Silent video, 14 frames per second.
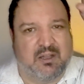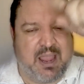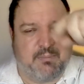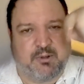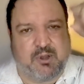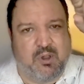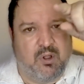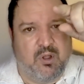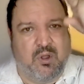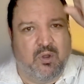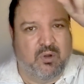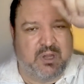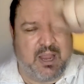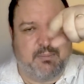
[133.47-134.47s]
capital
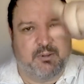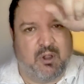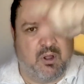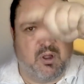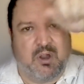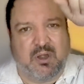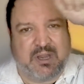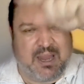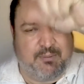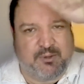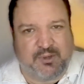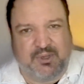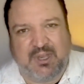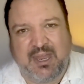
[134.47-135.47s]
O, capital R,
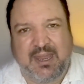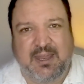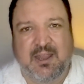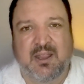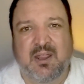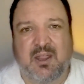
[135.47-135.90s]
capital D.